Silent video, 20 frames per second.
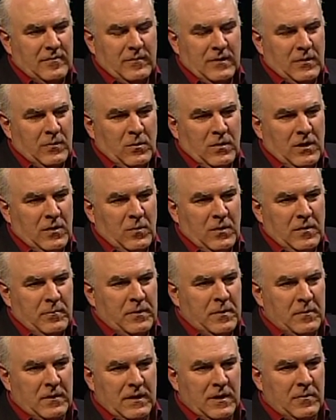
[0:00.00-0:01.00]
No matter where I went,
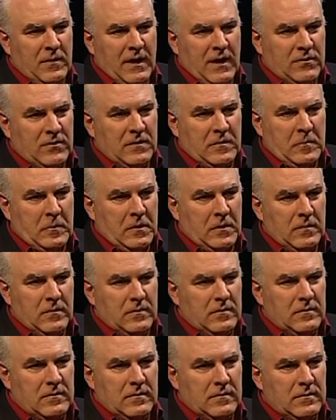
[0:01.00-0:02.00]
people keep asking about
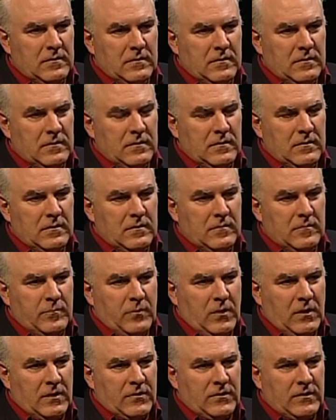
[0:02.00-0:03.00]

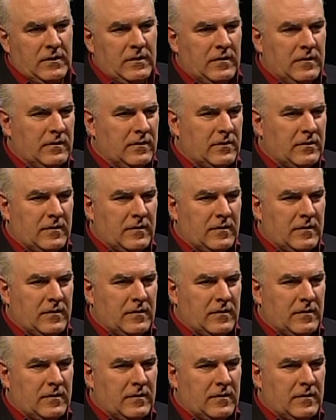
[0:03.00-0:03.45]
Boston and